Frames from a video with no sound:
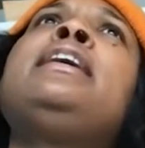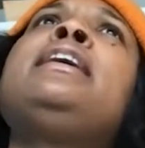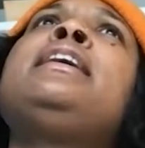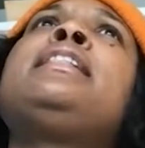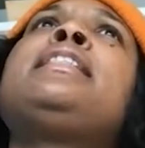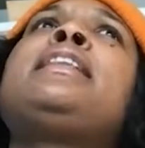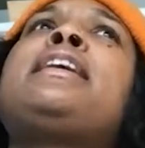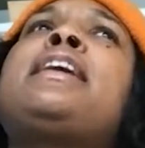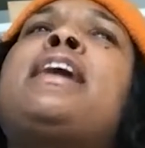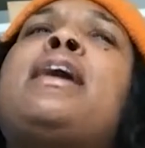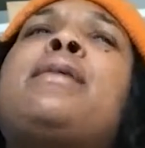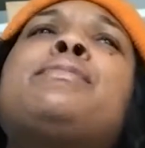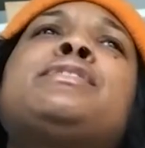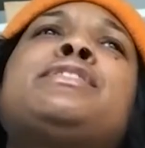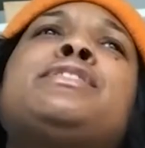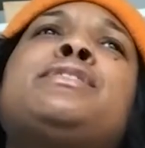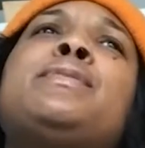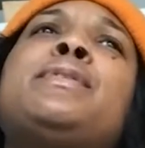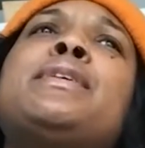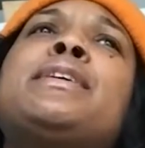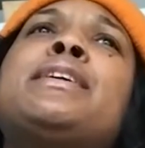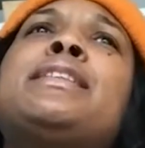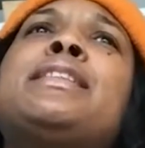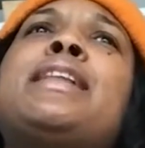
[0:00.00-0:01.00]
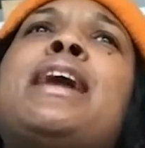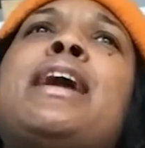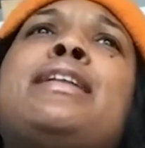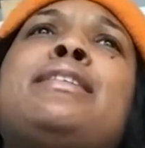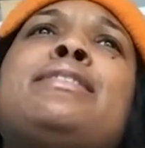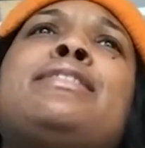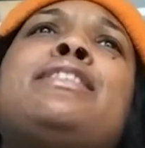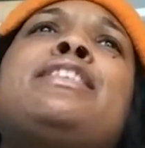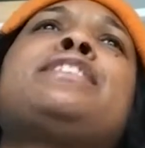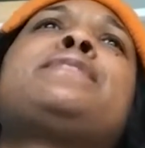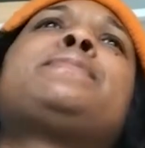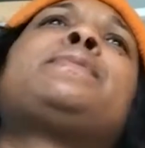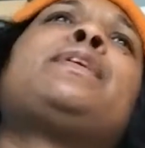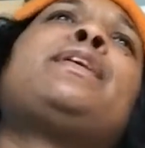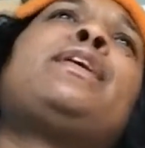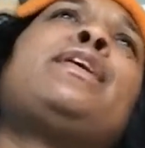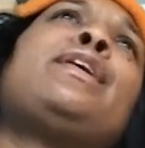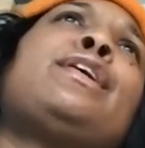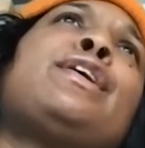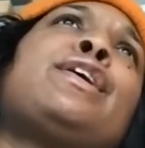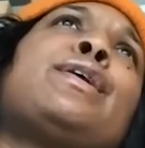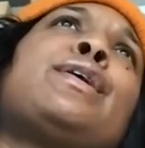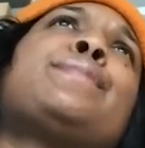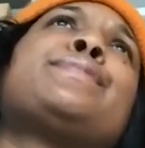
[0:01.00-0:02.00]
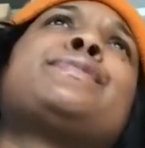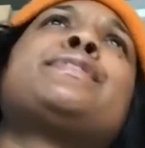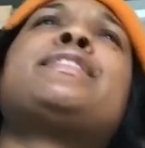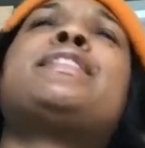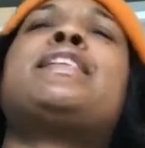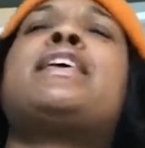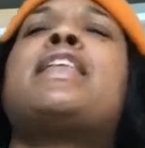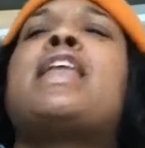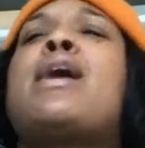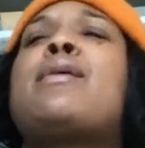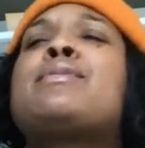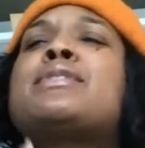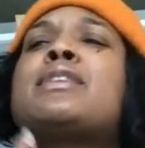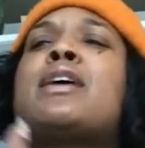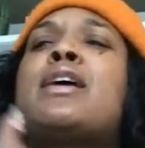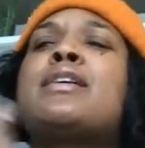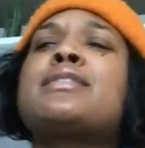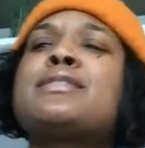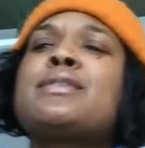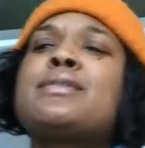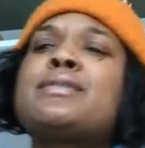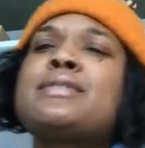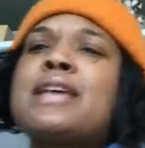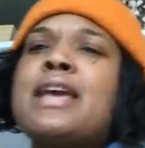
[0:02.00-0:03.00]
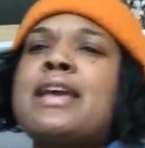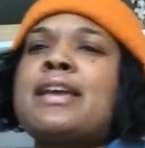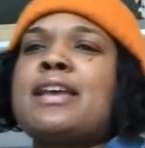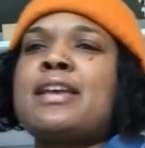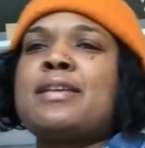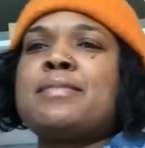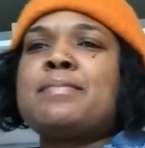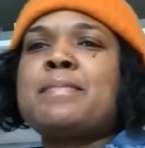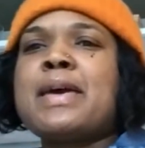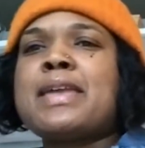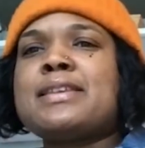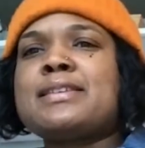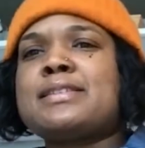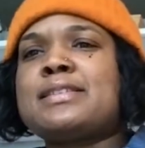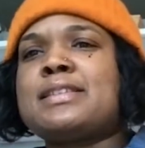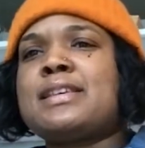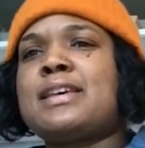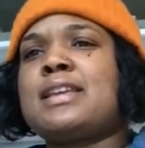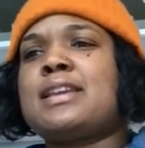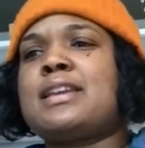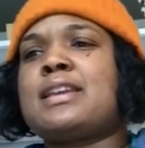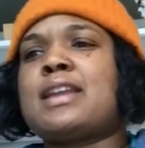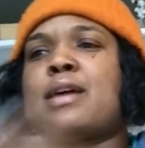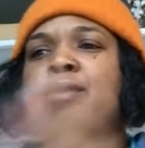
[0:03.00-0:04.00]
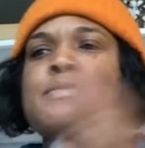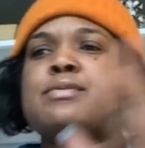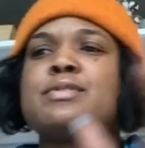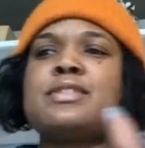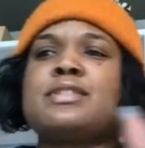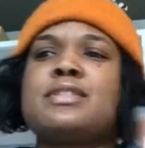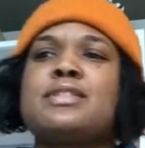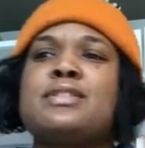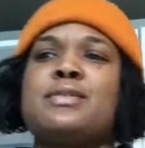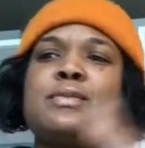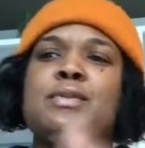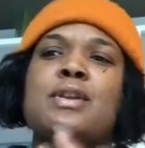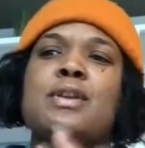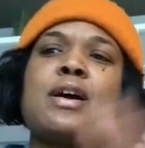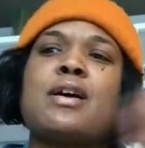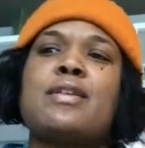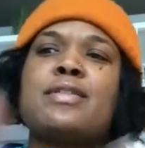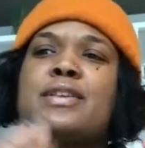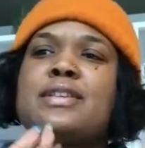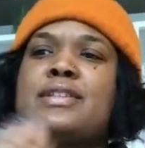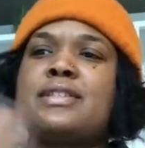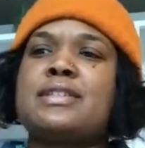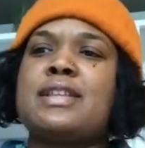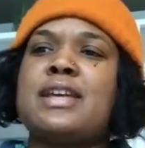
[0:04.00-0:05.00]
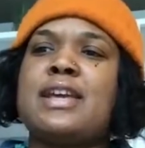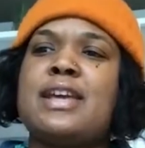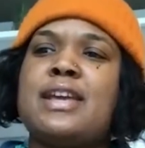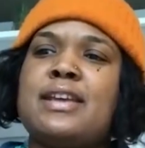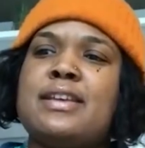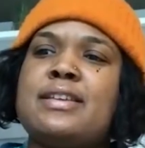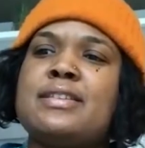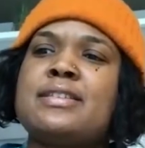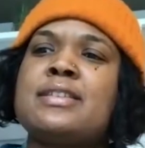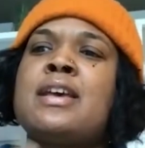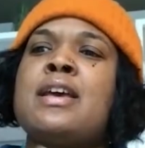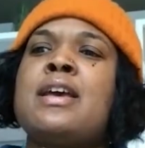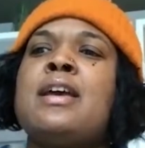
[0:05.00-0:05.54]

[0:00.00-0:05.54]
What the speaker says: Like I was doing a lot of things with herbs, and then I was also taking medicine, and I was just doing all these things